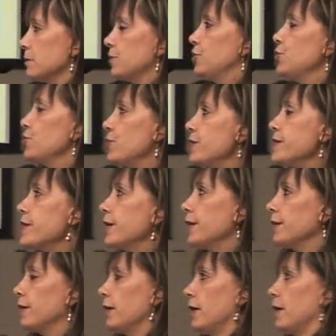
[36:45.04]
During
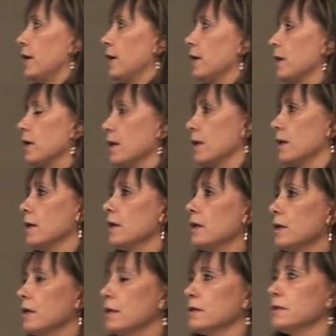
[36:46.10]
the, the,
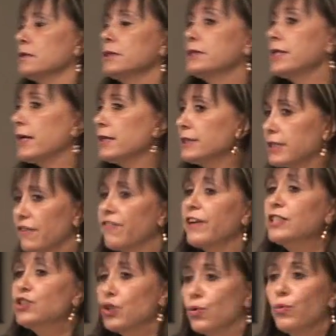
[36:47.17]
the
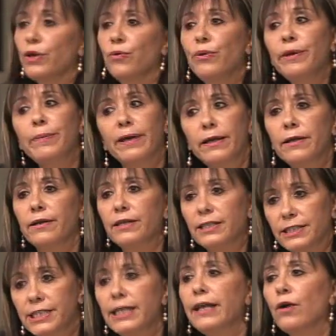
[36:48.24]
intervention with women, the
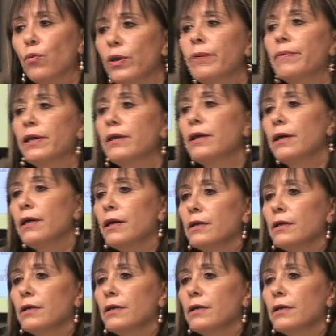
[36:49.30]
Chilean women,